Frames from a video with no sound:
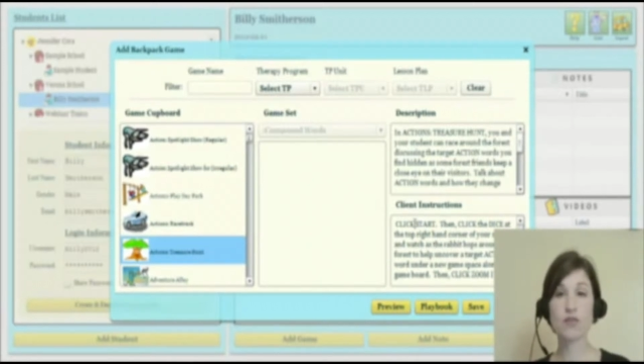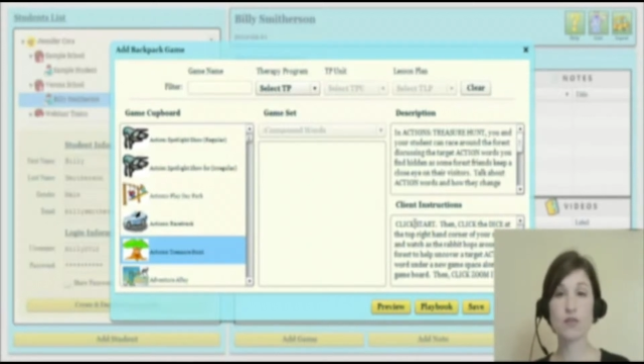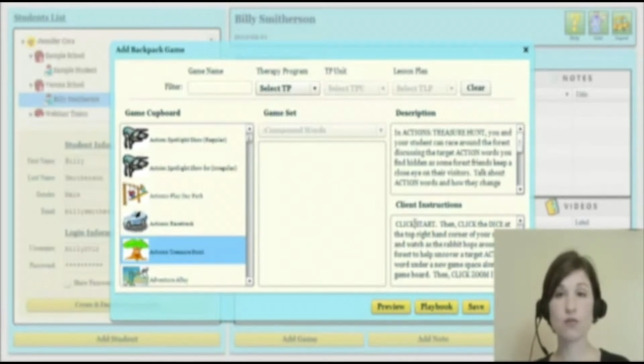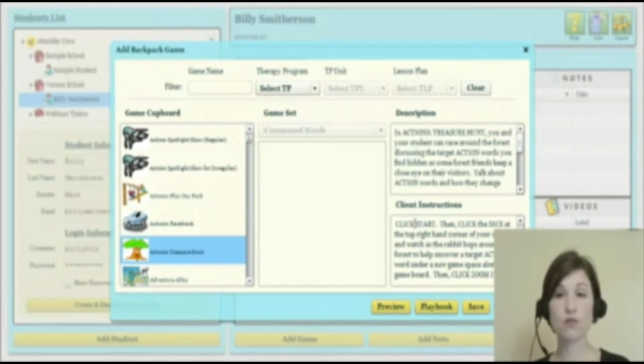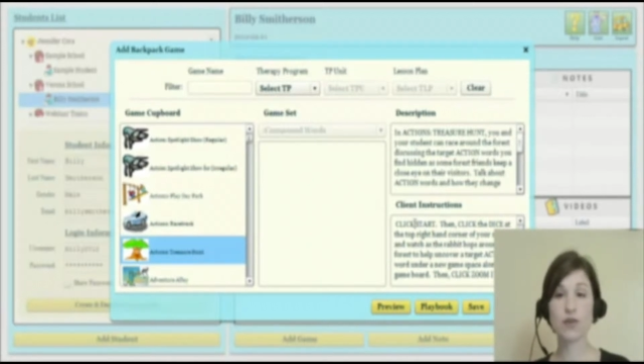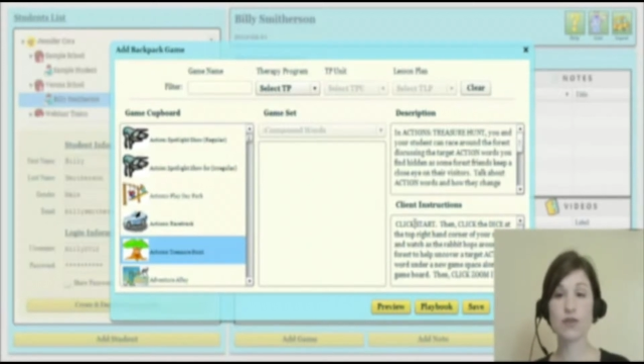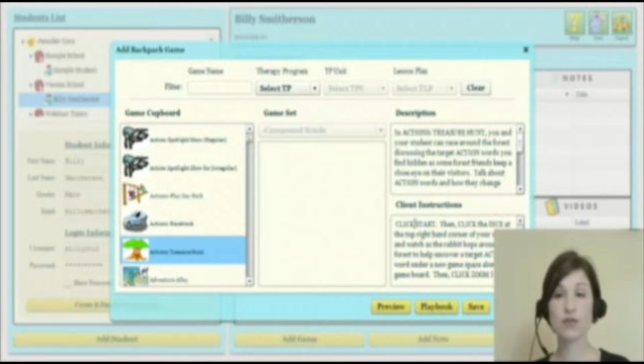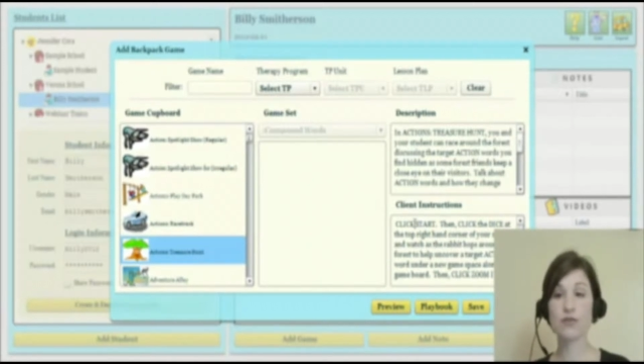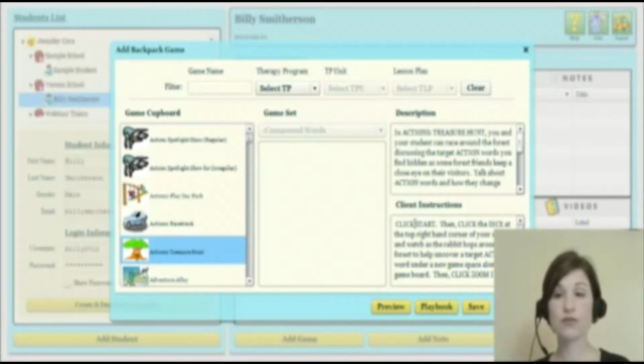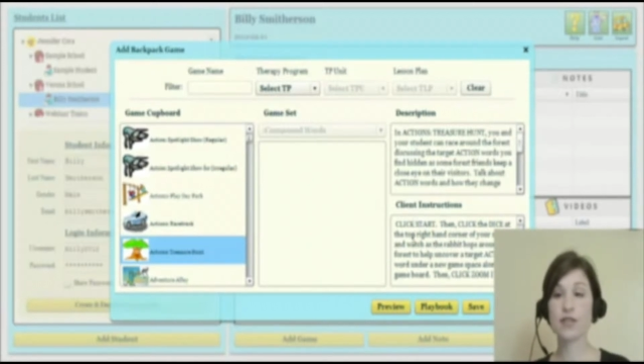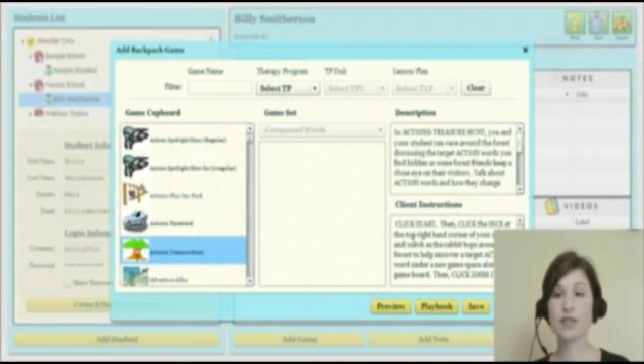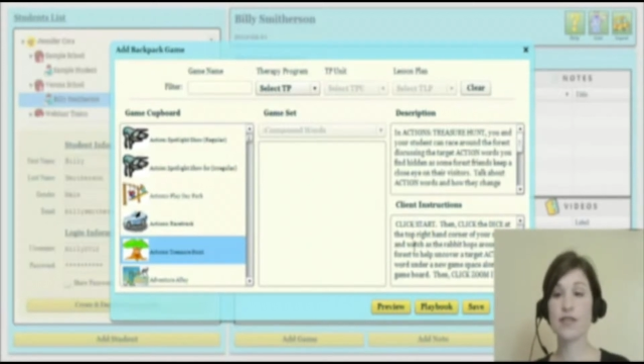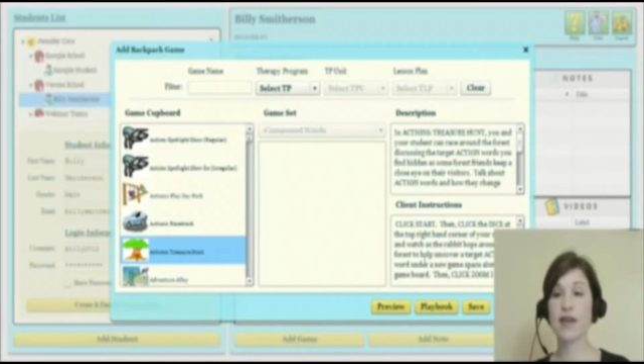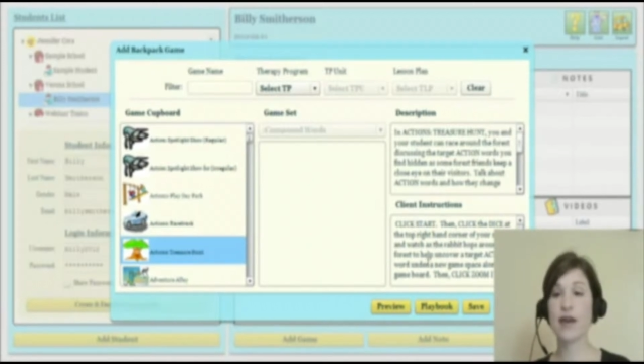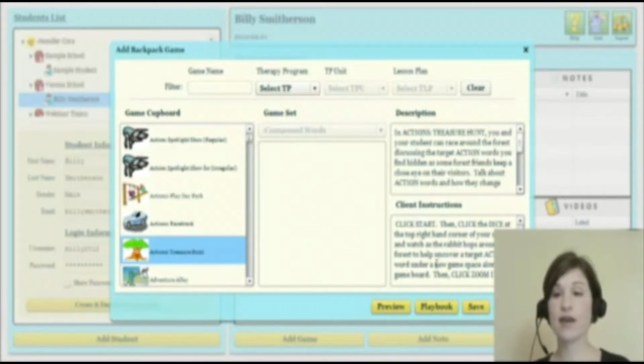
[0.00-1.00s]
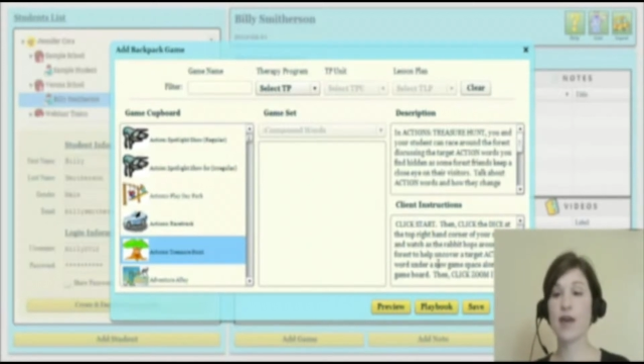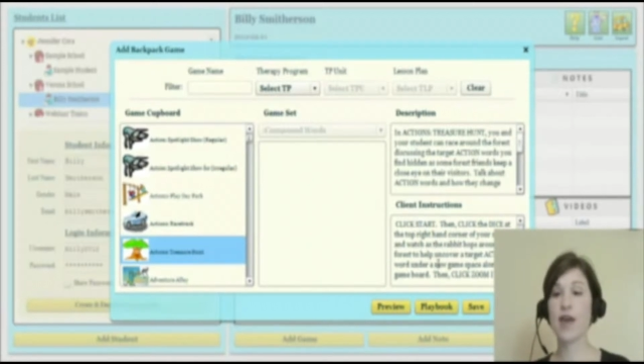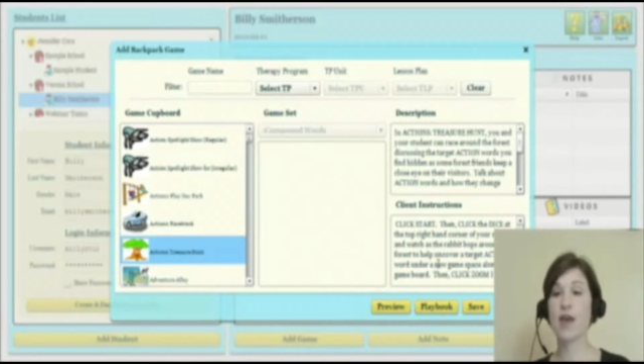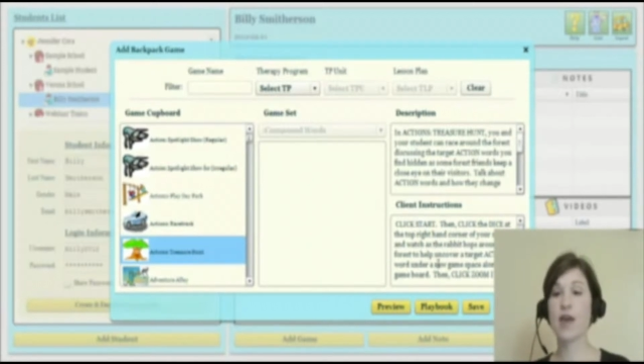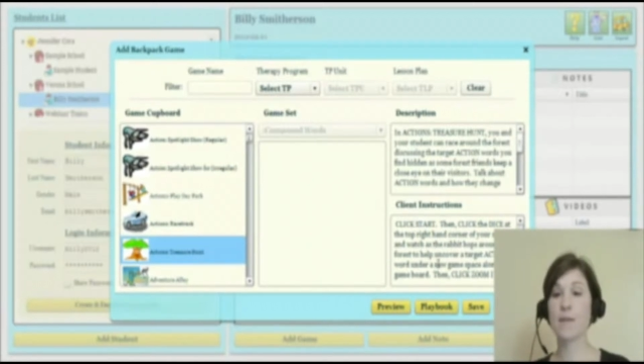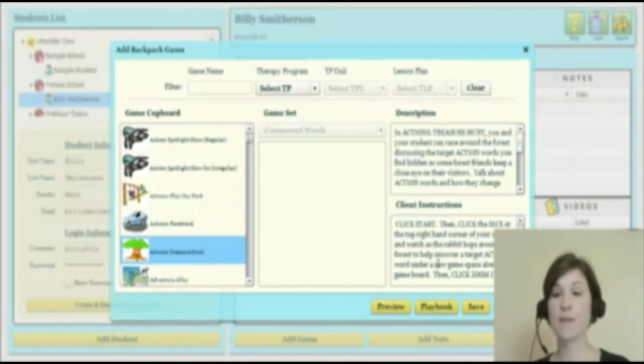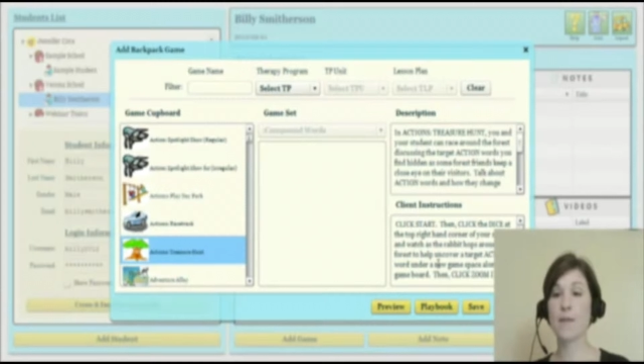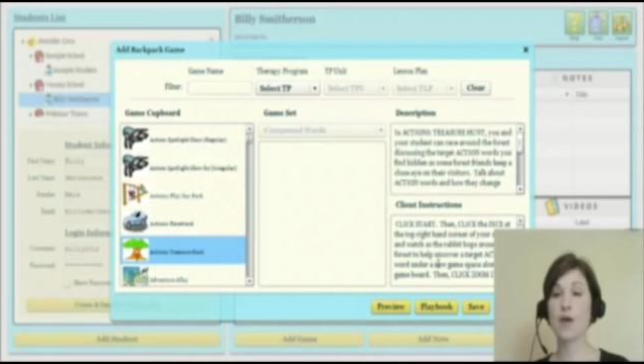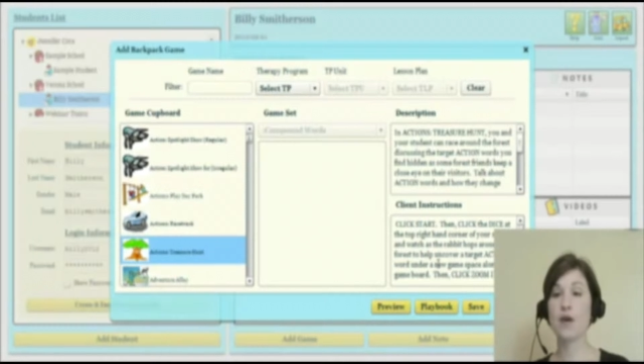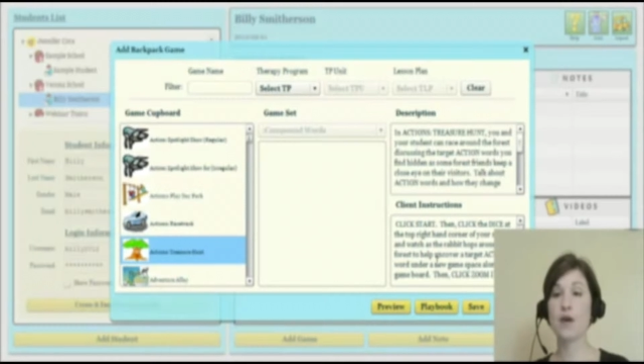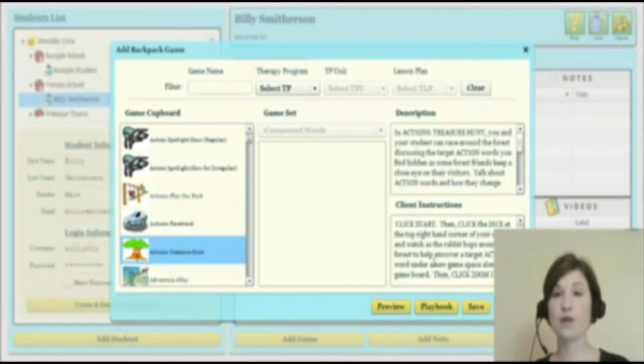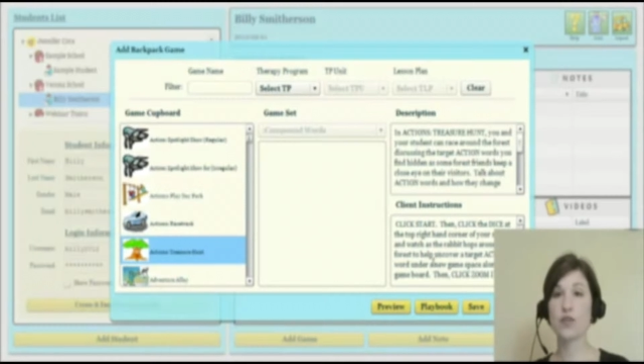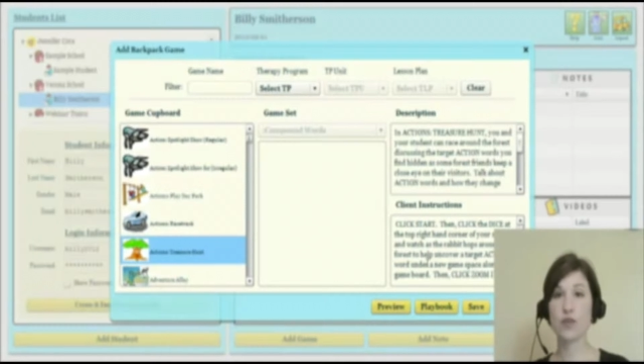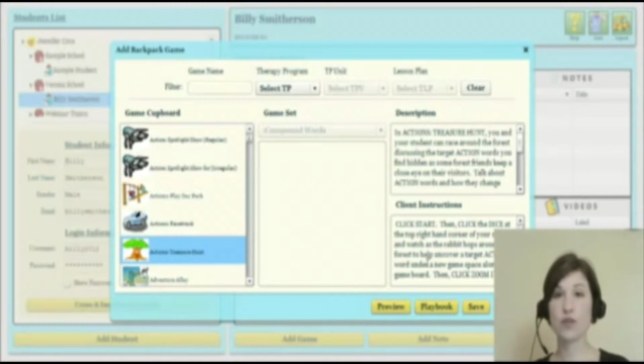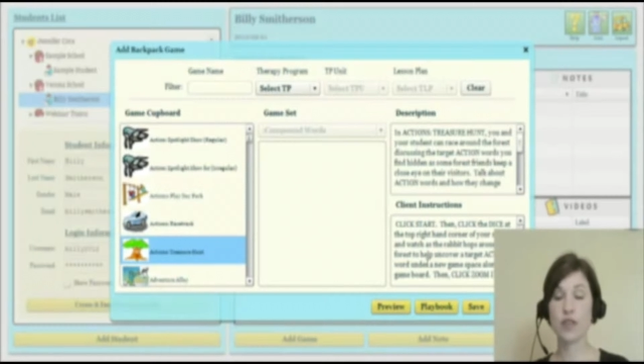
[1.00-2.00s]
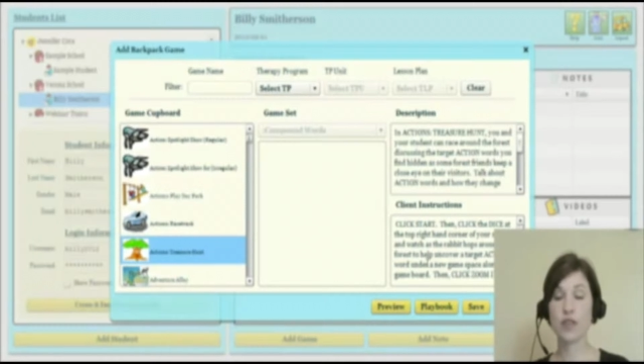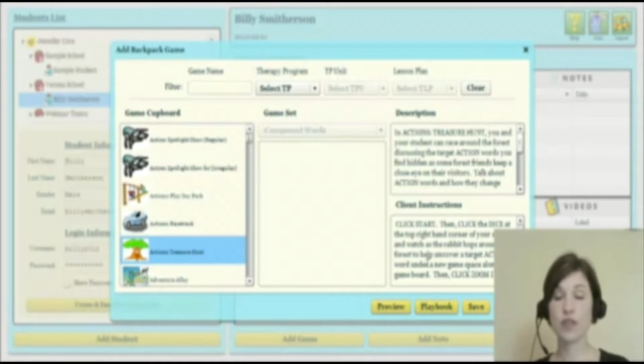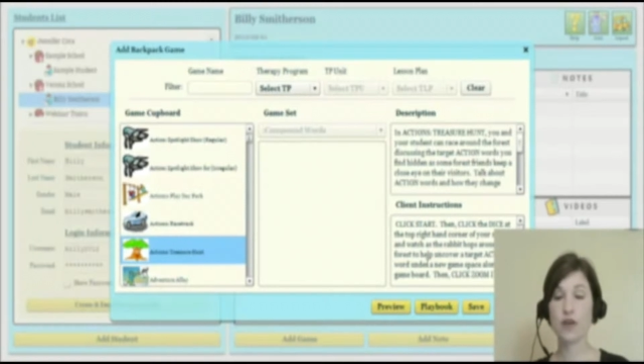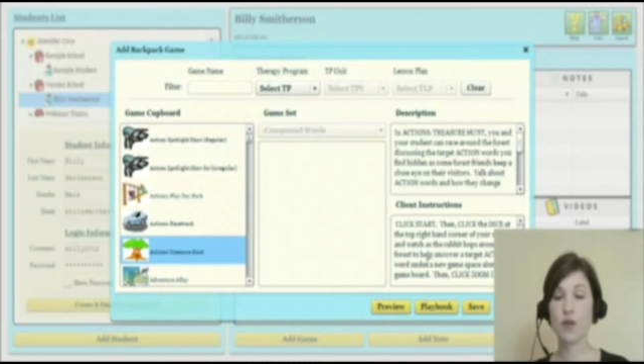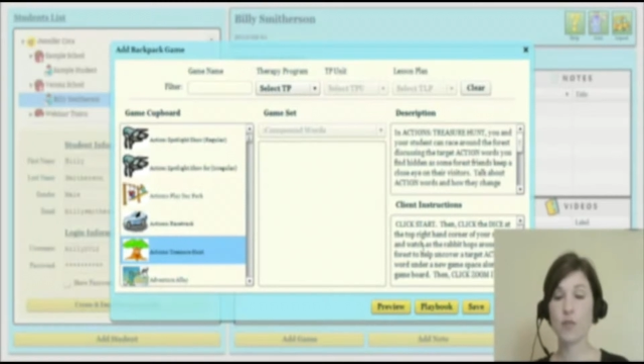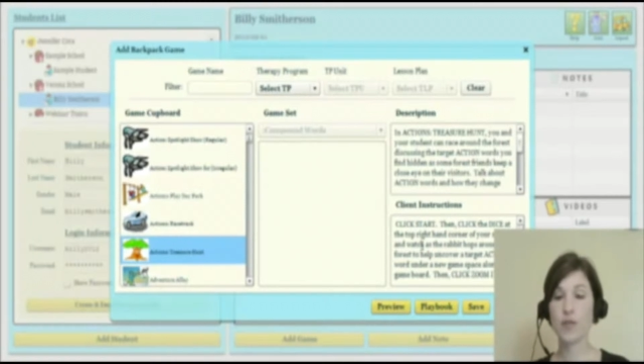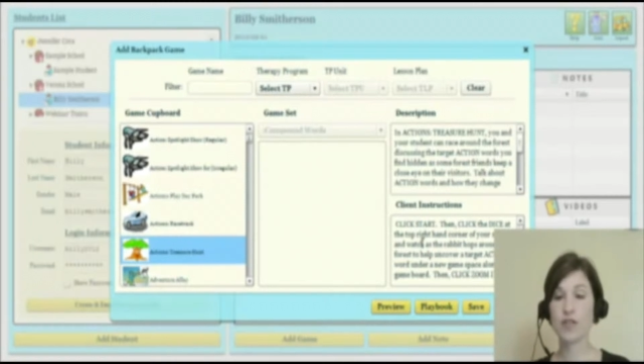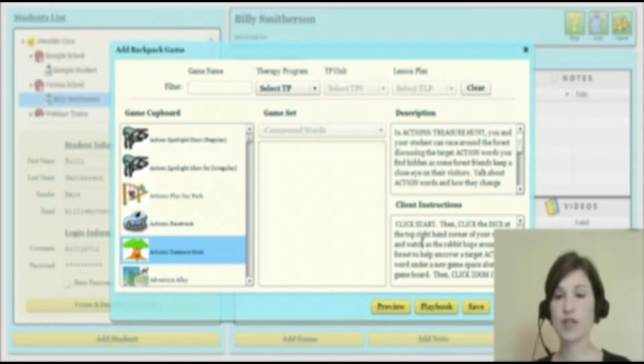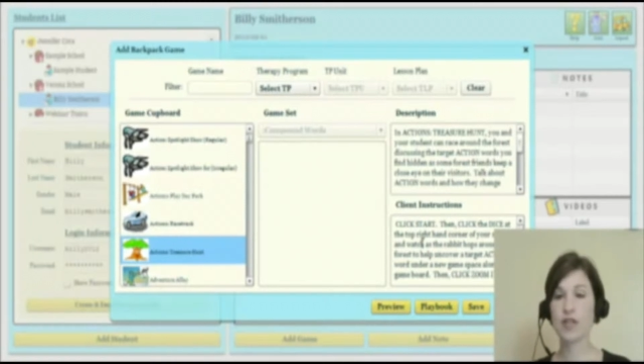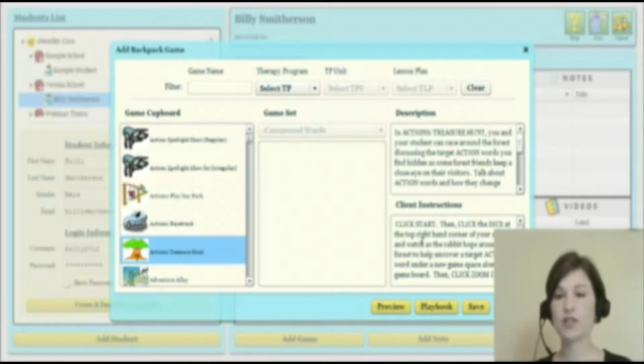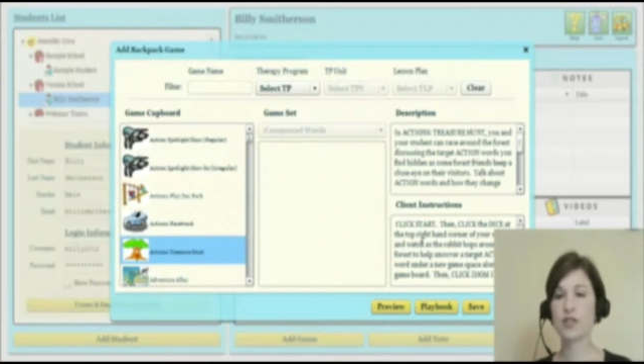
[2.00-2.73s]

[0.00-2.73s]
you're using that game during therapy sessions.